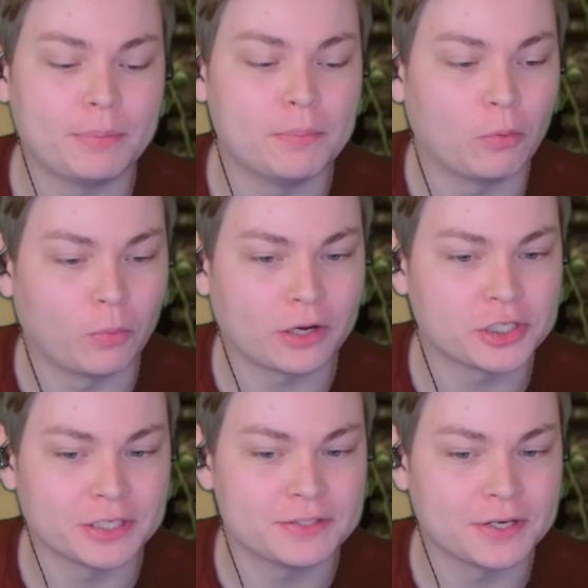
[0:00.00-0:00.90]
people
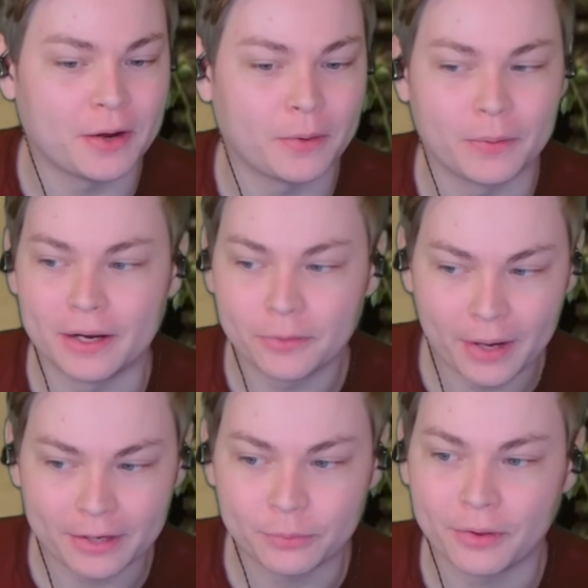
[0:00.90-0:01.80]
rushing to go
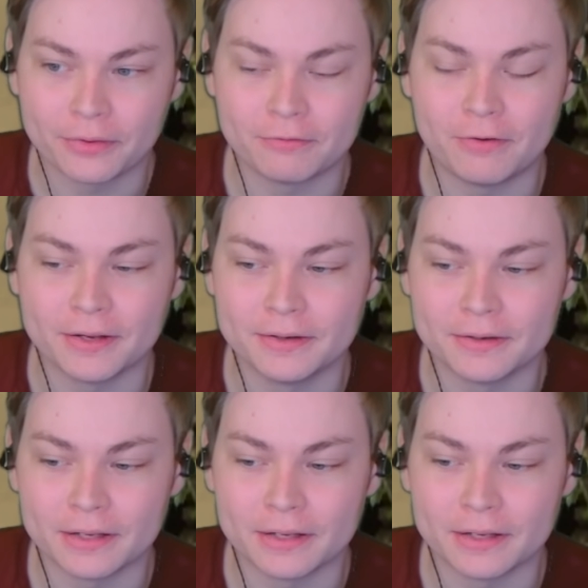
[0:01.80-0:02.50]
interact with all the fun,